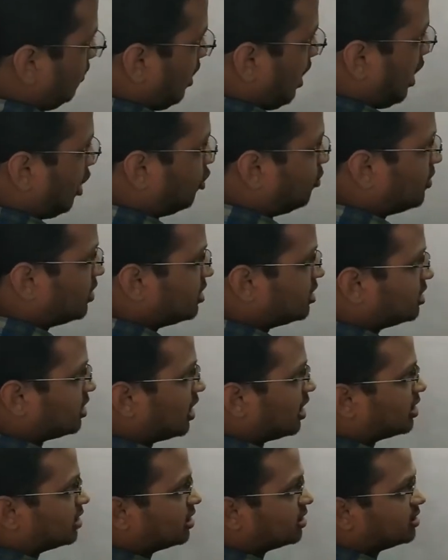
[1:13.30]
how much
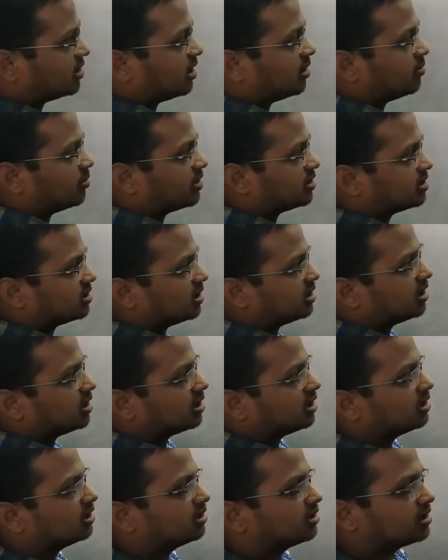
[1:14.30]
charges are present
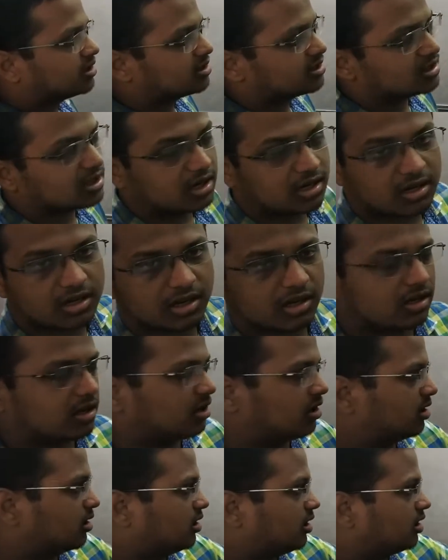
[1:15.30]
in this conductor.